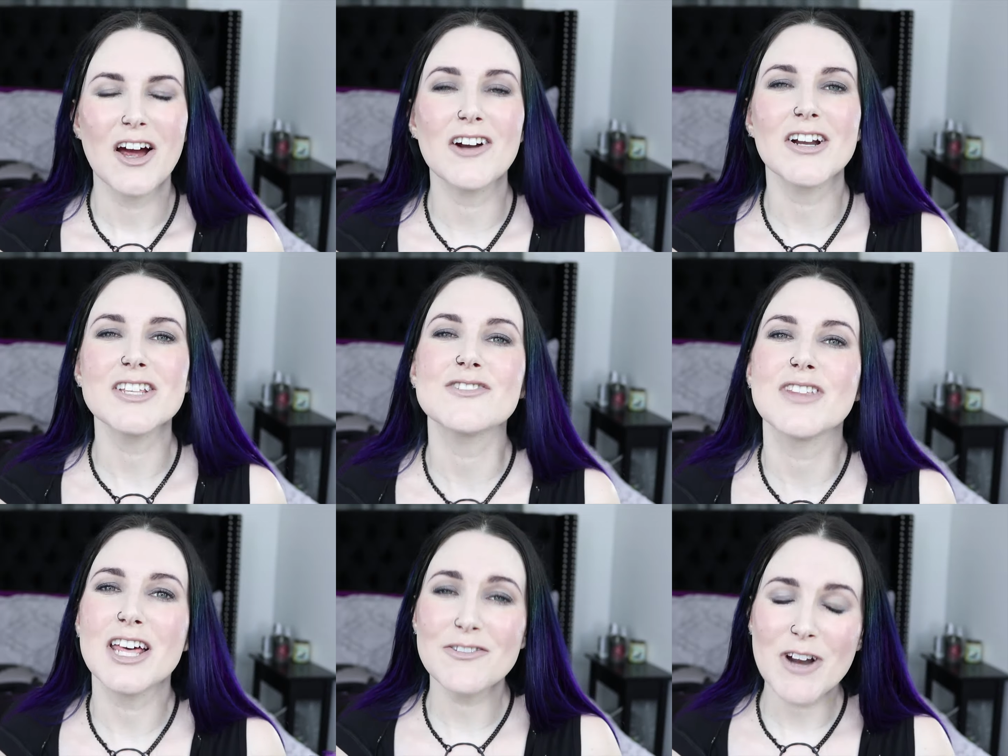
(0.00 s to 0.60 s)
All
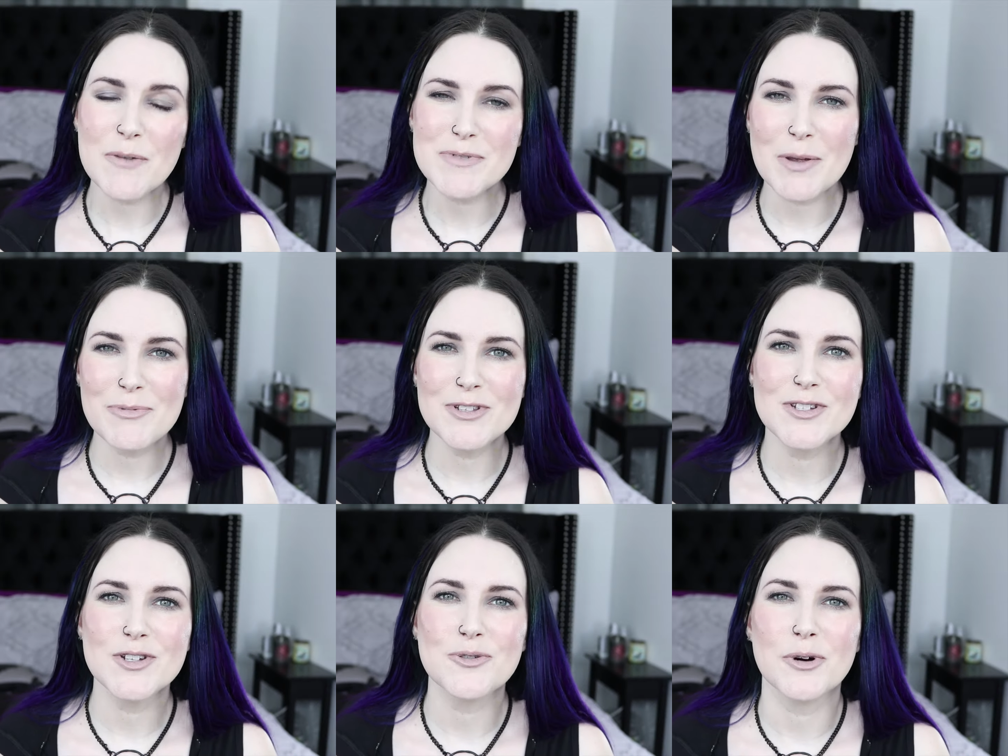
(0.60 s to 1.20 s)
right, so that wraps
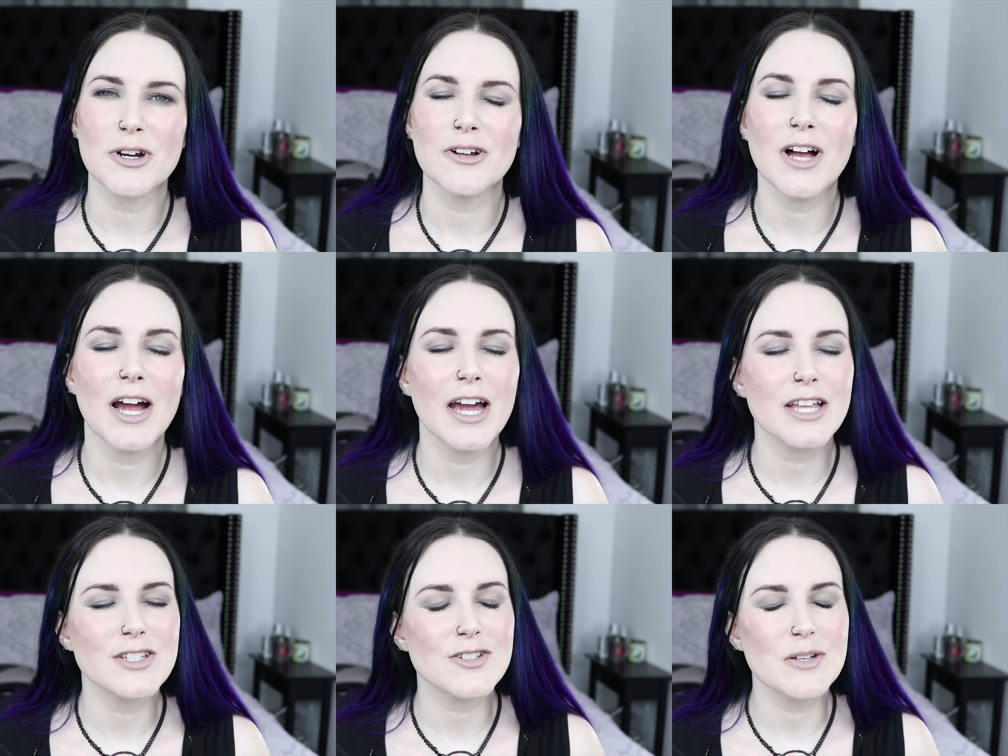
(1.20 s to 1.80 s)
up this tutorial.
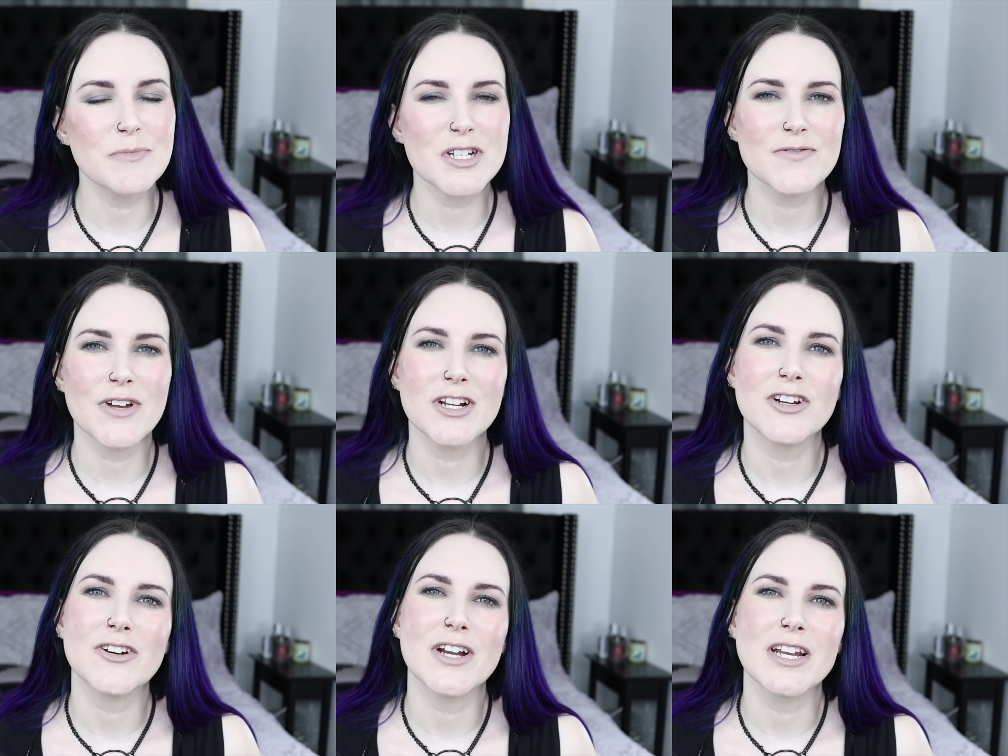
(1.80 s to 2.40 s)
I had so much
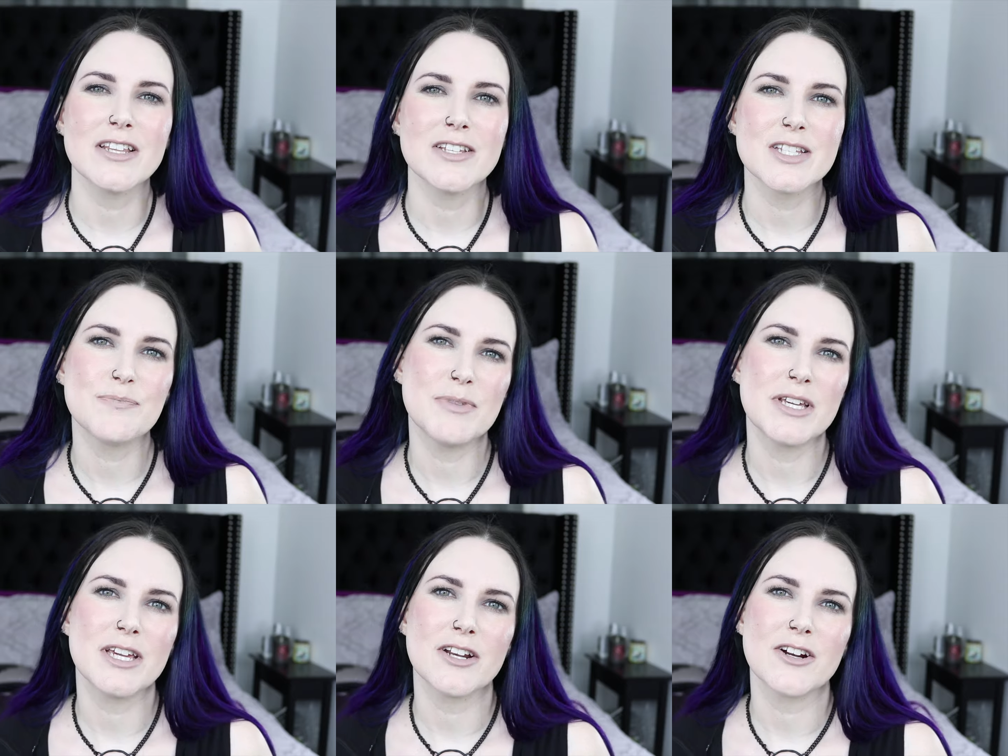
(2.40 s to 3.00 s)
fun creating this
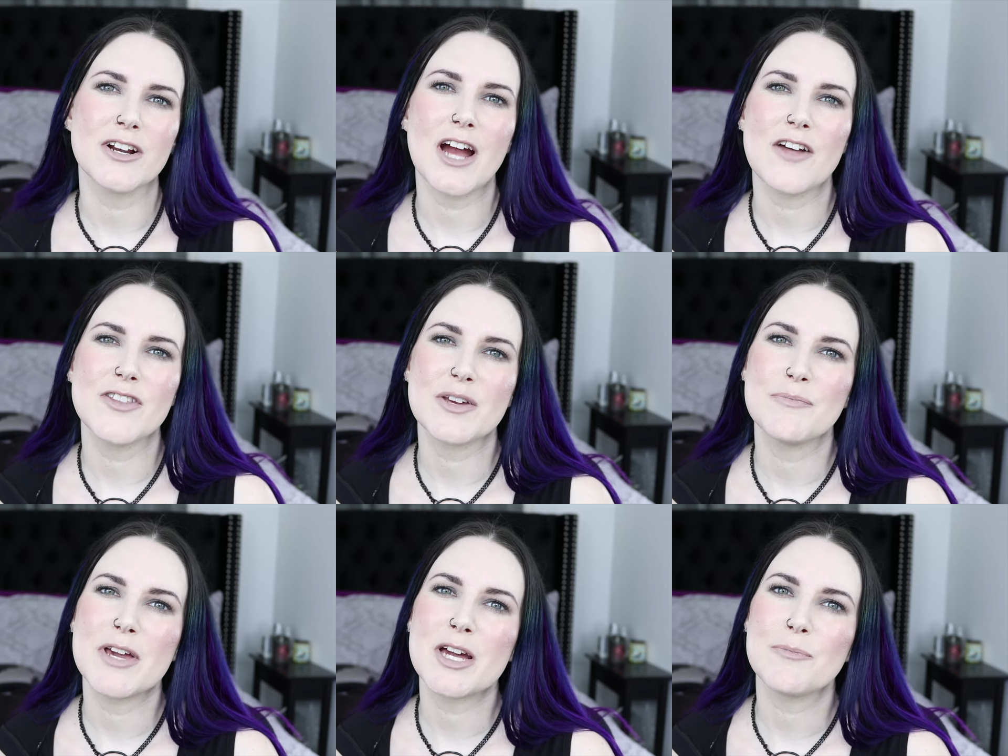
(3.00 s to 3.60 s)
beginner
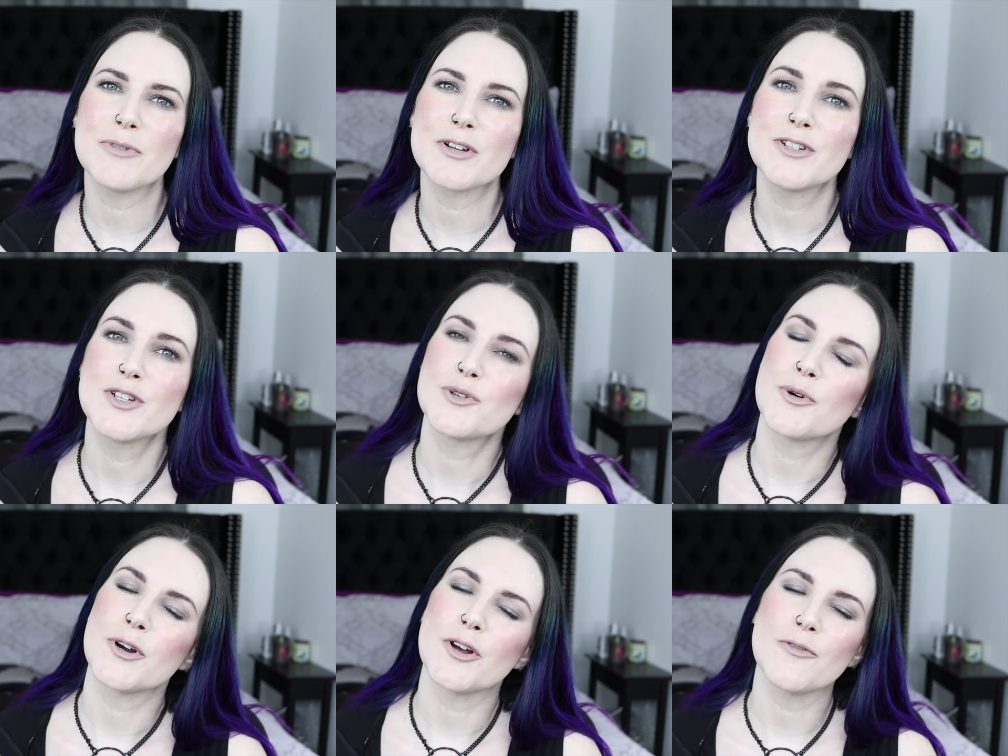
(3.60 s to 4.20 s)
gothic makeup look
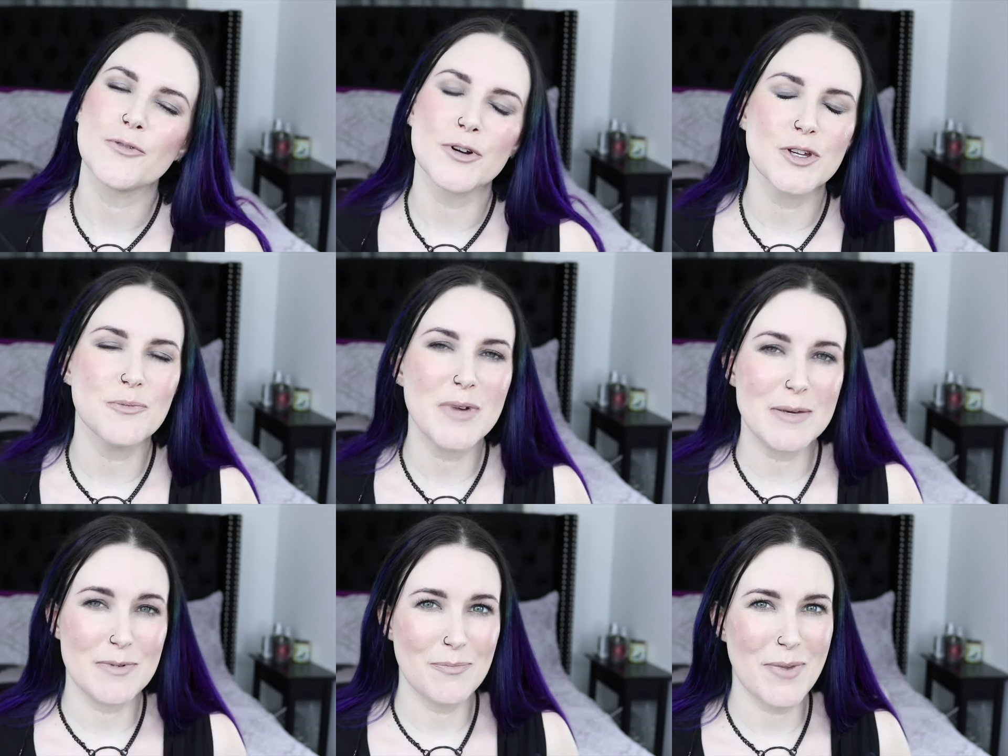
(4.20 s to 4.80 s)
tutorial for
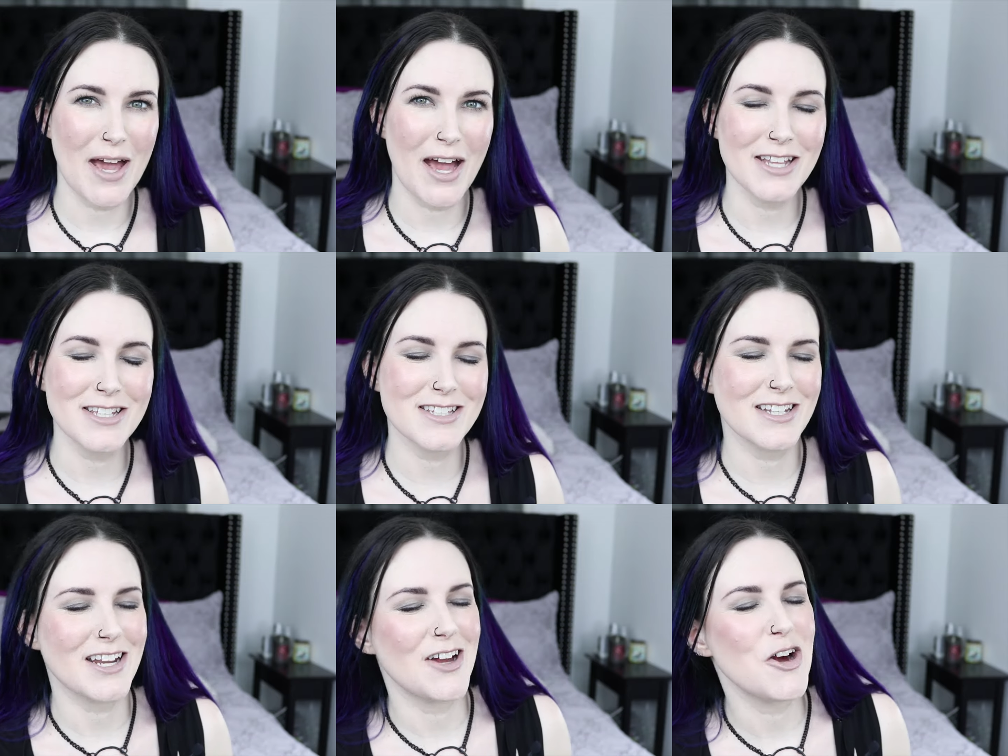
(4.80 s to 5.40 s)
you baby
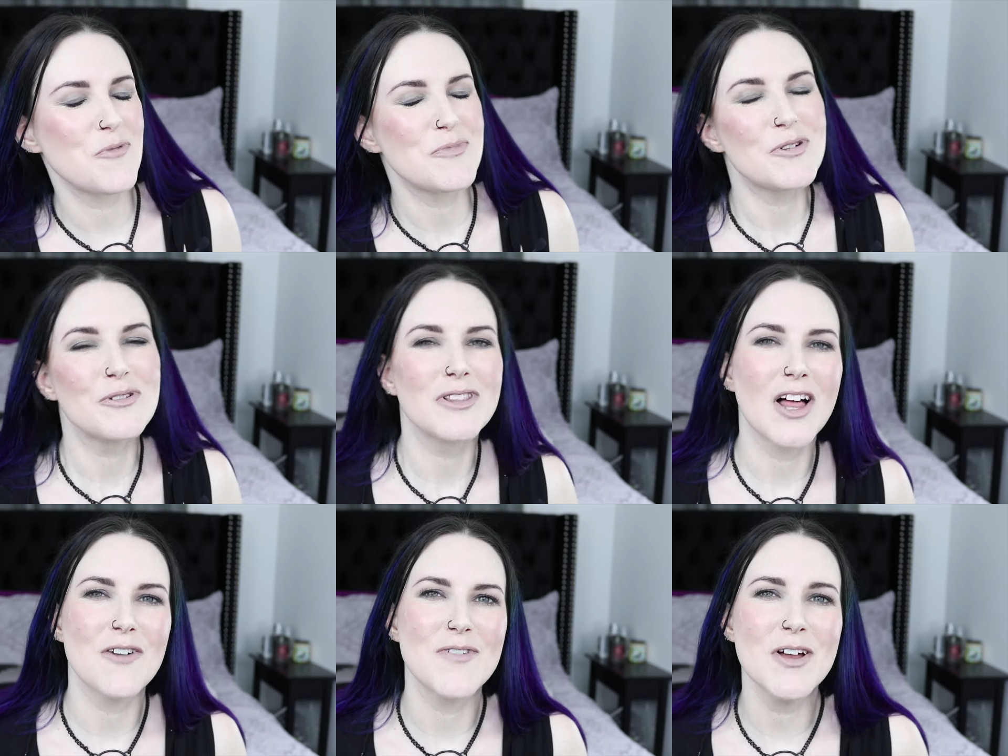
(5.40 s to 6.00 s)
bats, and I hope you
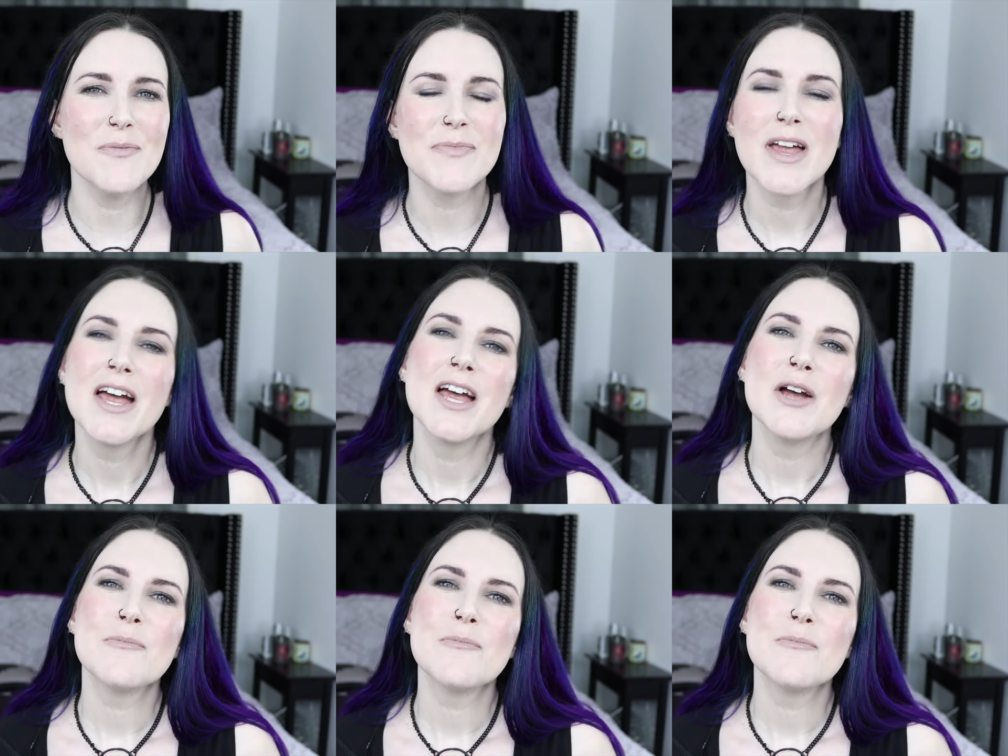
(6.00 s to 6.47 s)
love it.